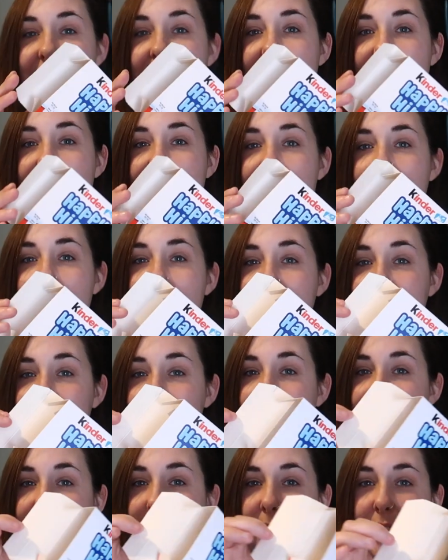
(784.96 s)
then
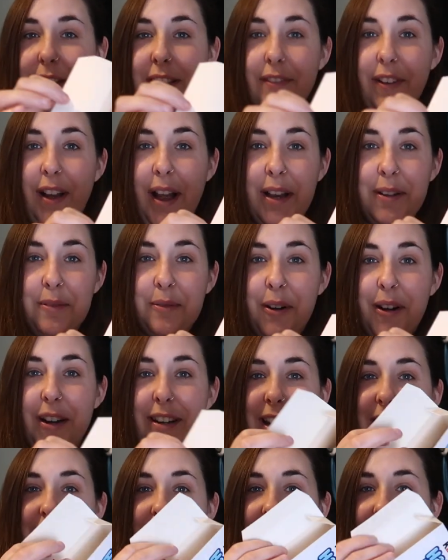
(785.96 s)
Jake must have had
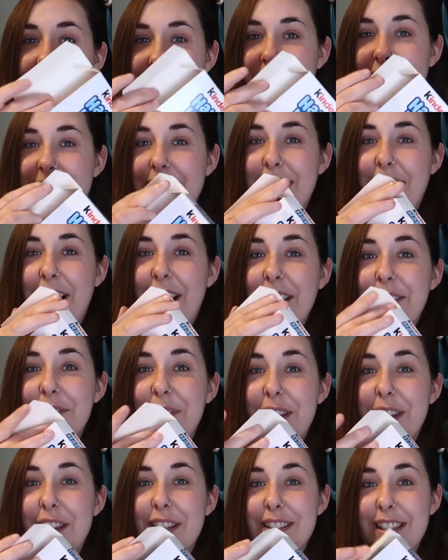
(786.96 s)
one last night
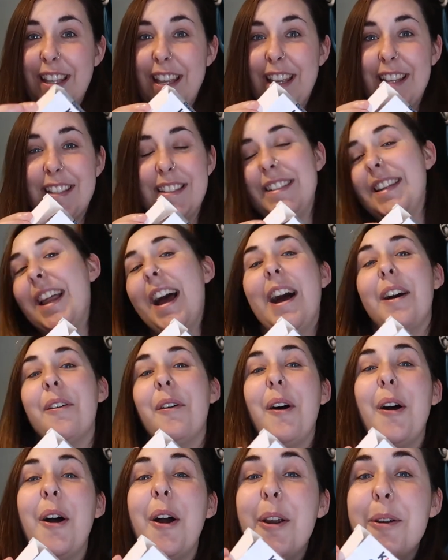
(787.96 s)
because it is
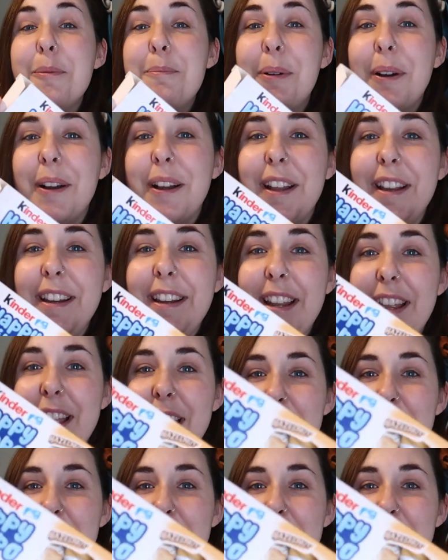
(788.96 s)
now open.